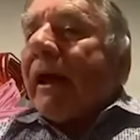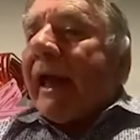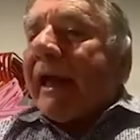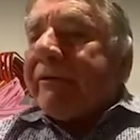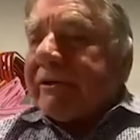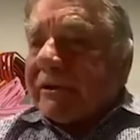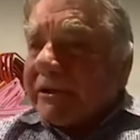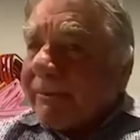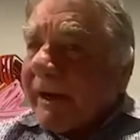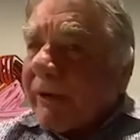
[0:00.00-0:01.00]

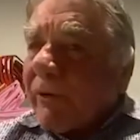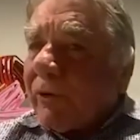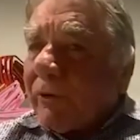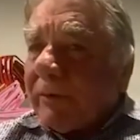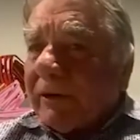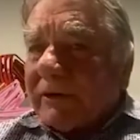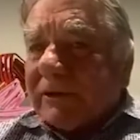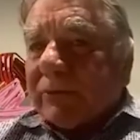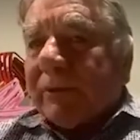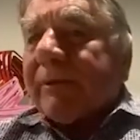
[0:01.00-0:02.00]
androgens, male hormones,
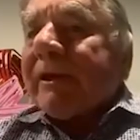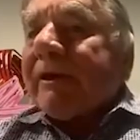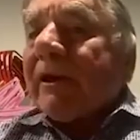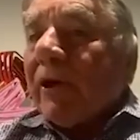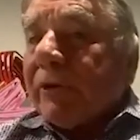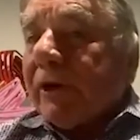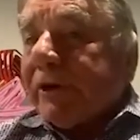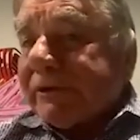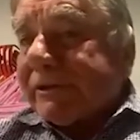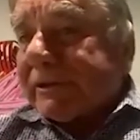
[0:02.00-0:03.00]
to women in low
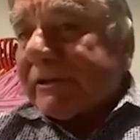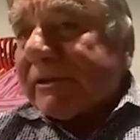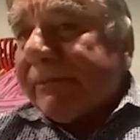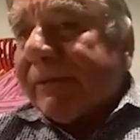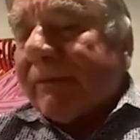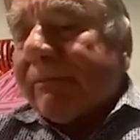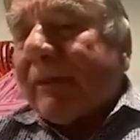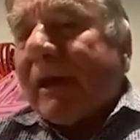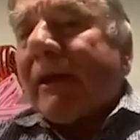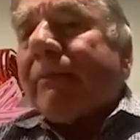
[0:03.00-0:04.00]
doses
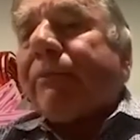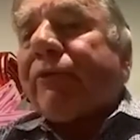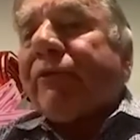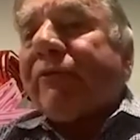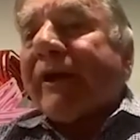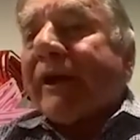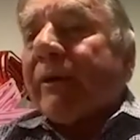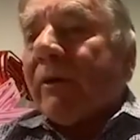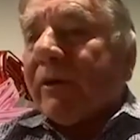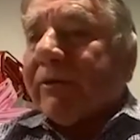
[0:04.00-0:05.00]
may improve egg
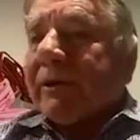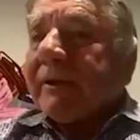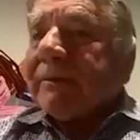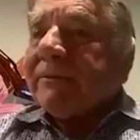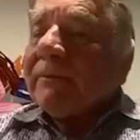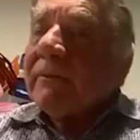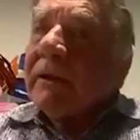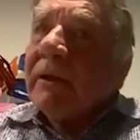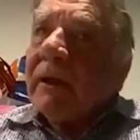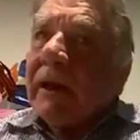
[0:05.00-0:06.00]
quality.
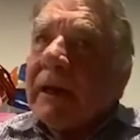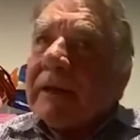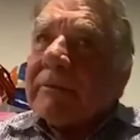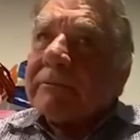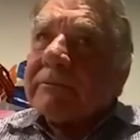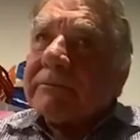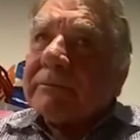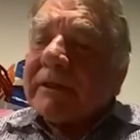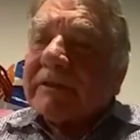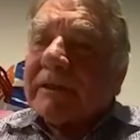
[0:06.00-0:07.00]

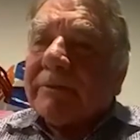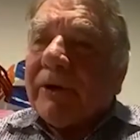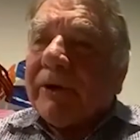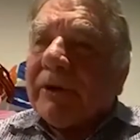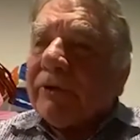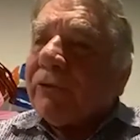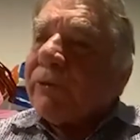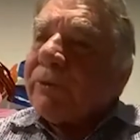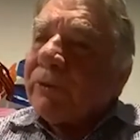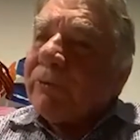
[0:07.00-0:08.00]
There's an American
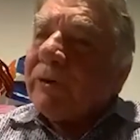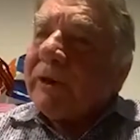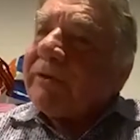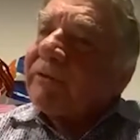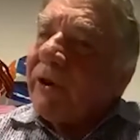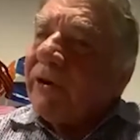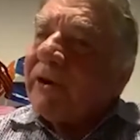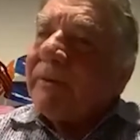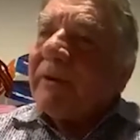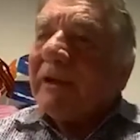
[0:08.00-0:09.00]
group who really
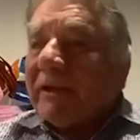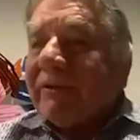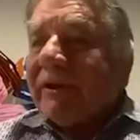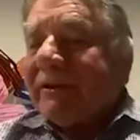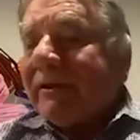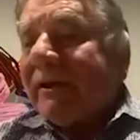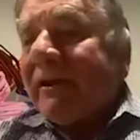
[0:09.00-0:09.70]
totally believe in it,